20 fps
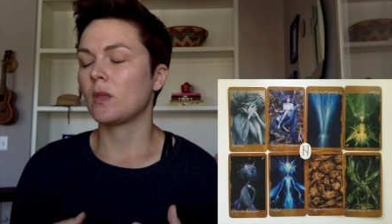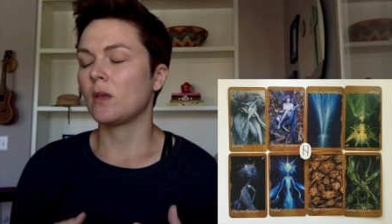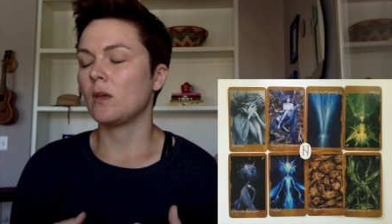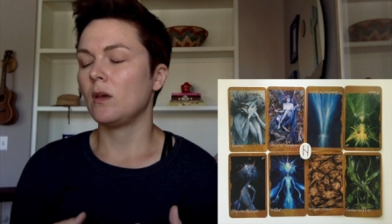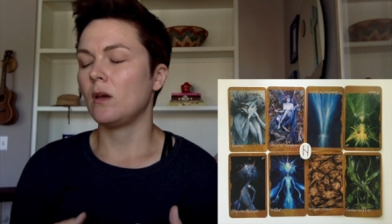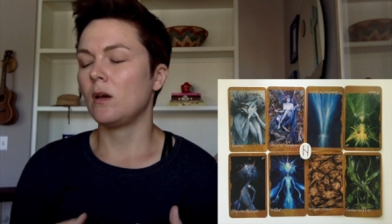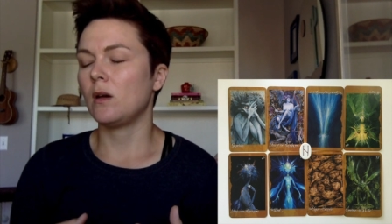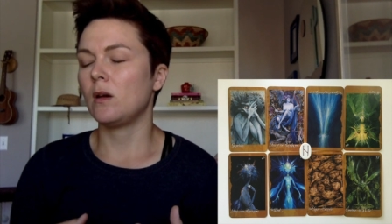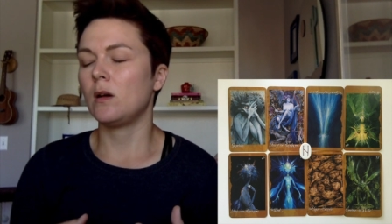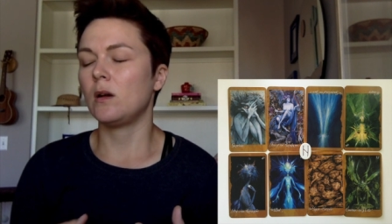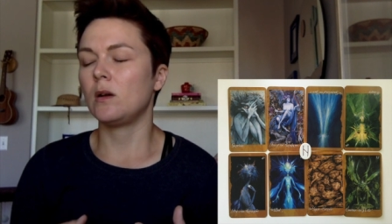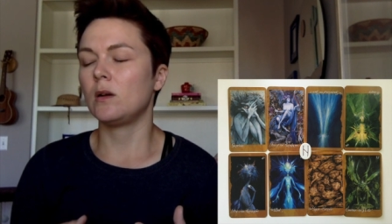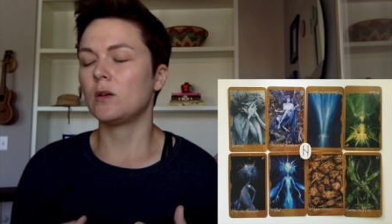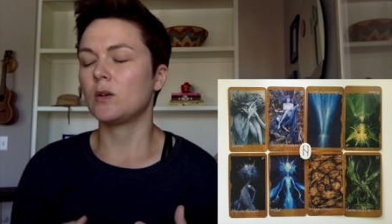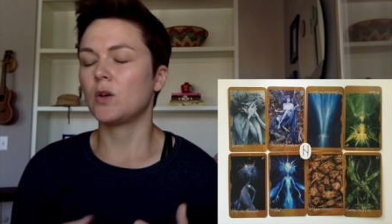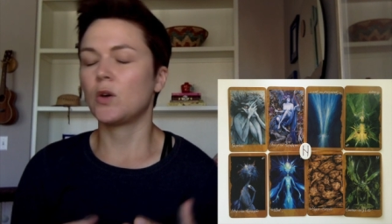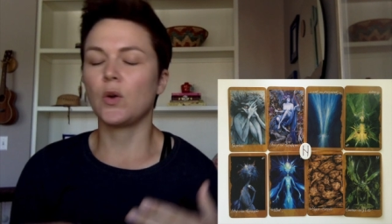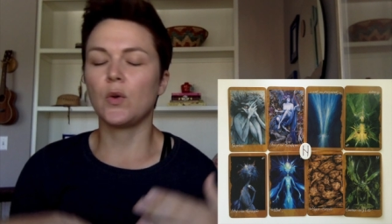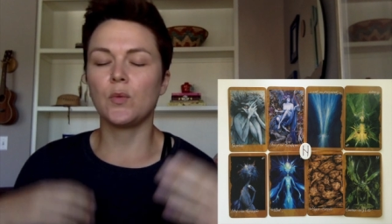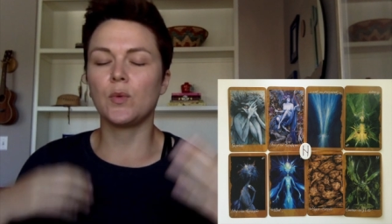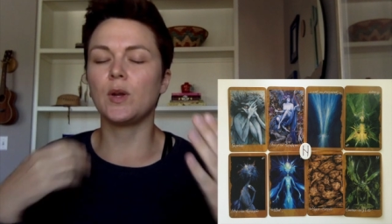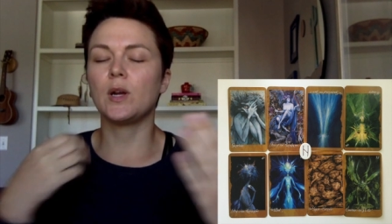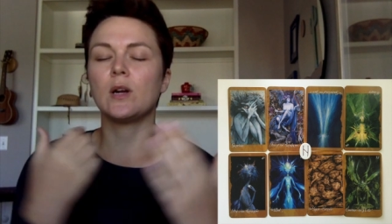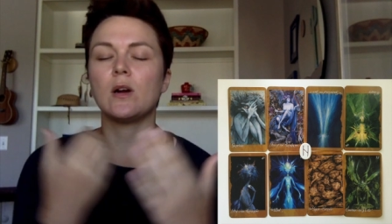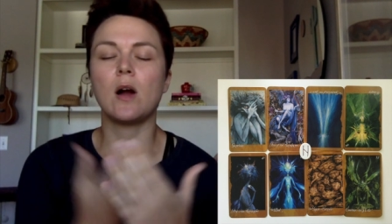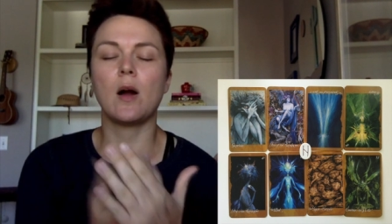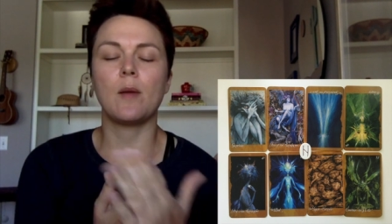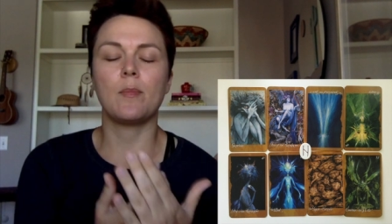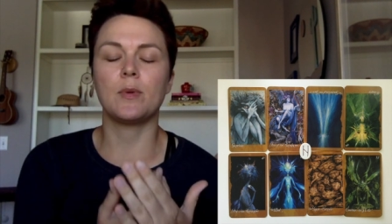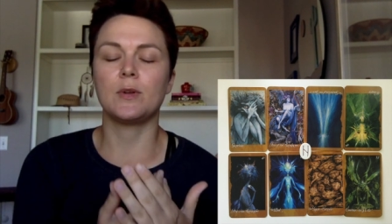
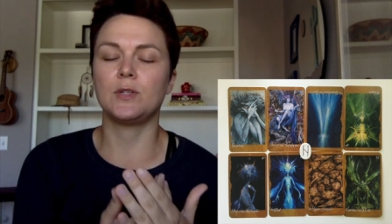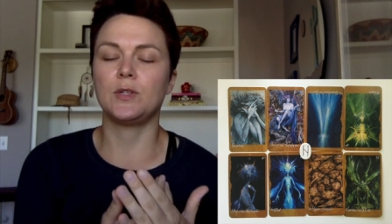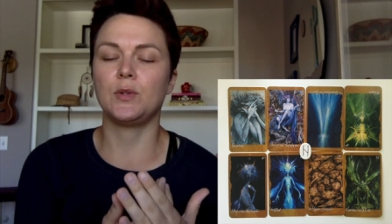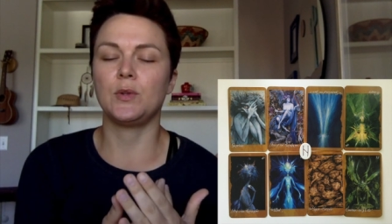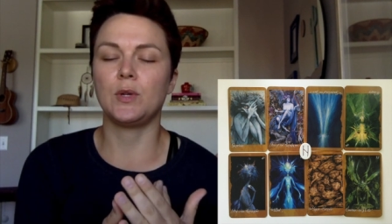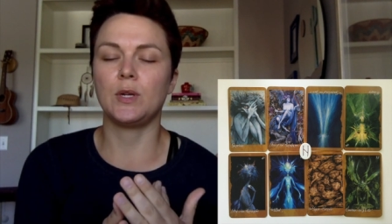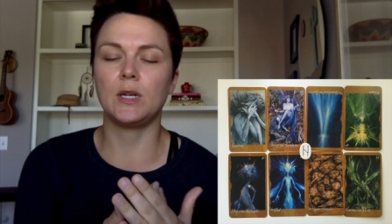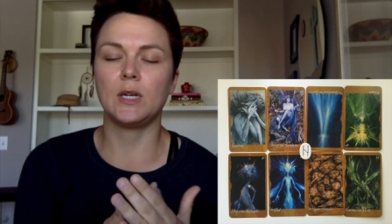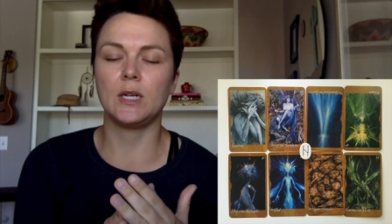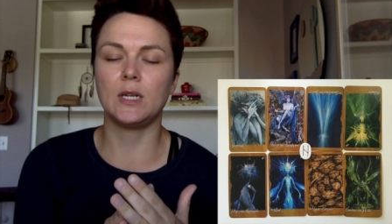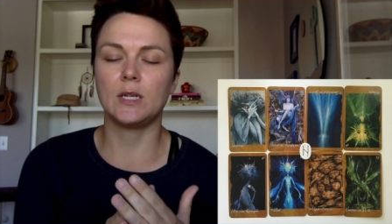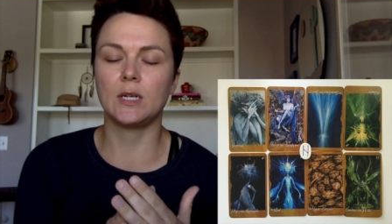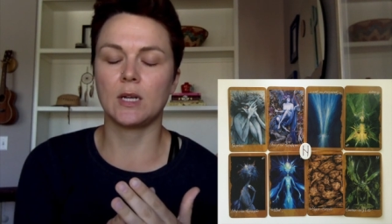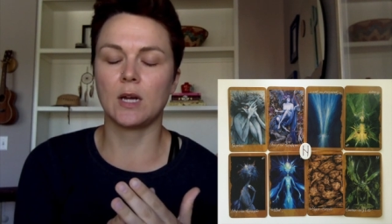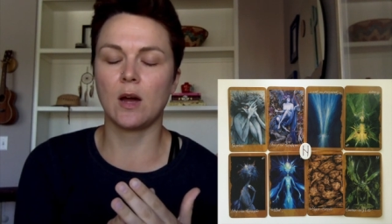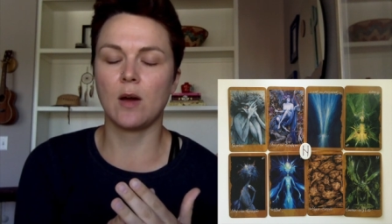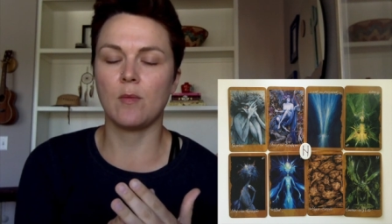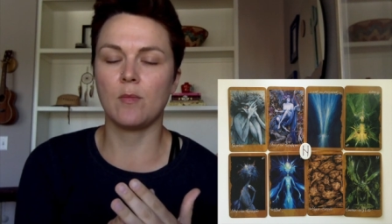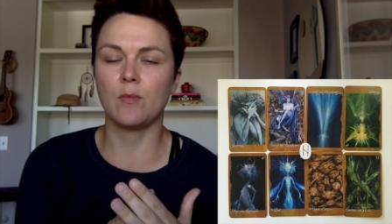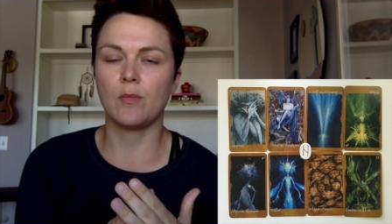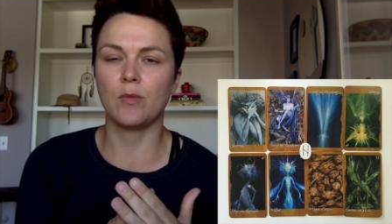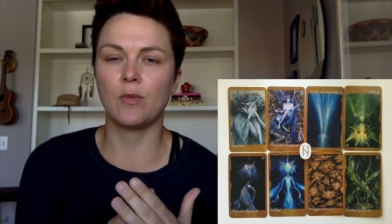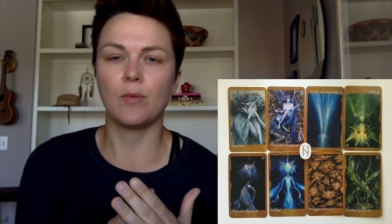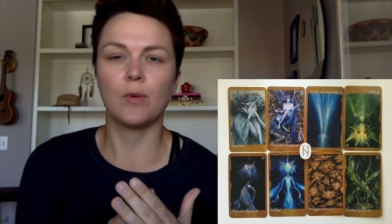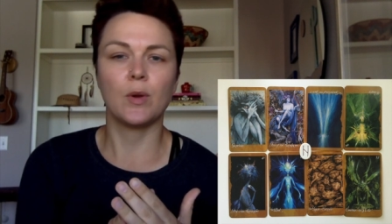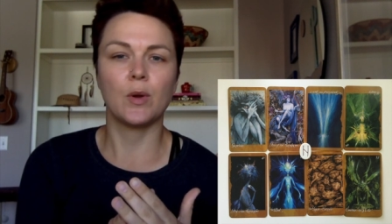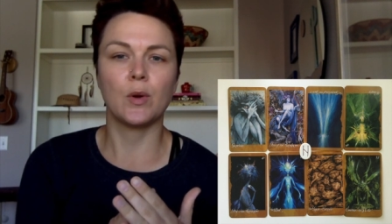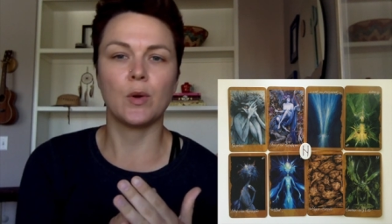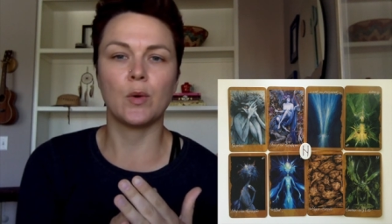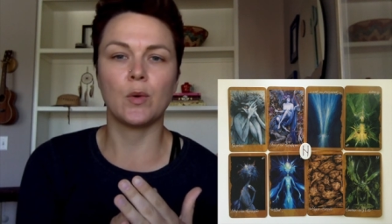career opportunity to come
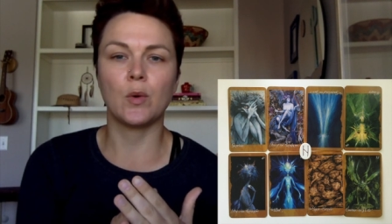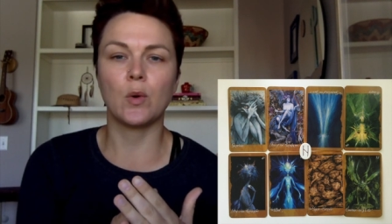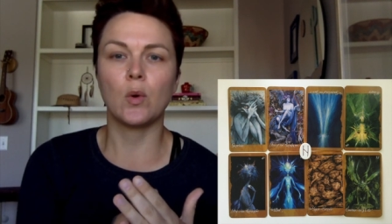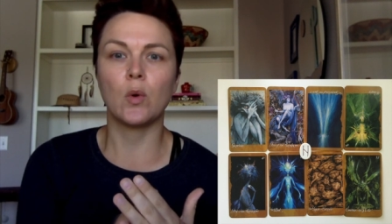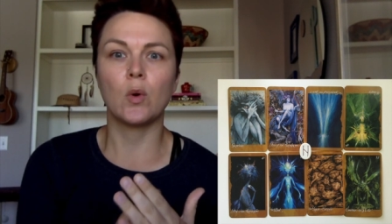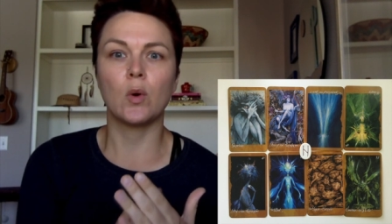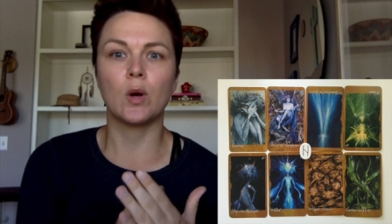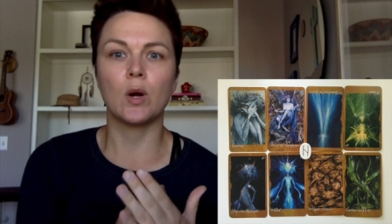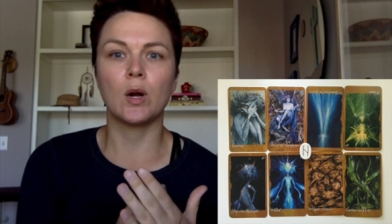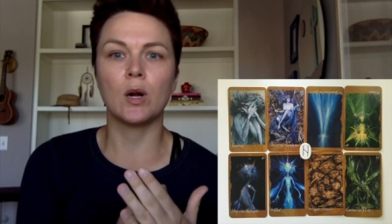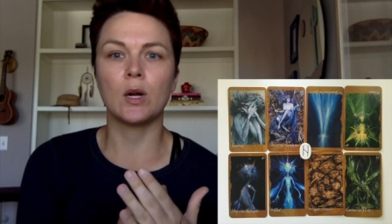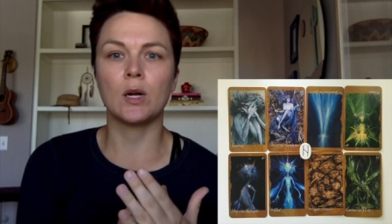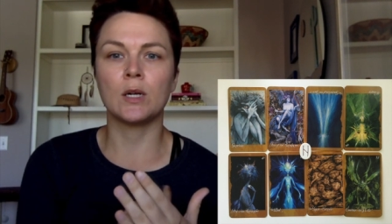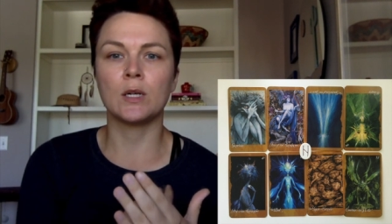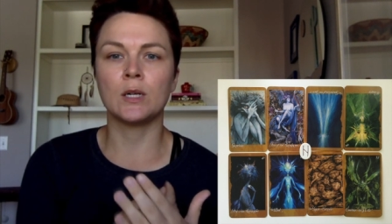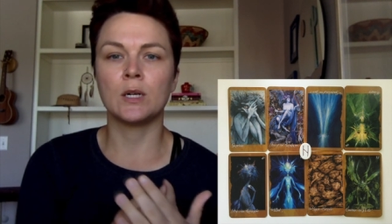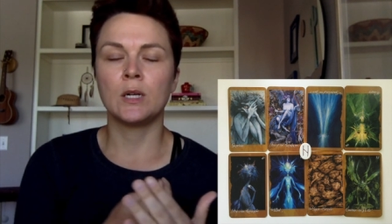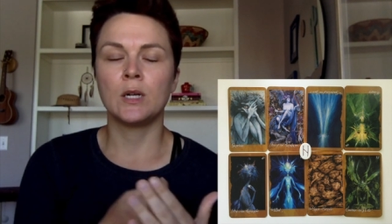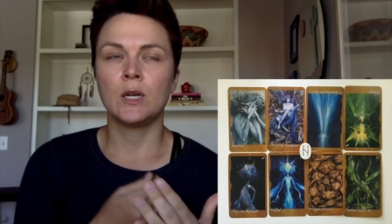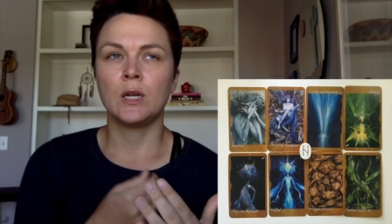through, or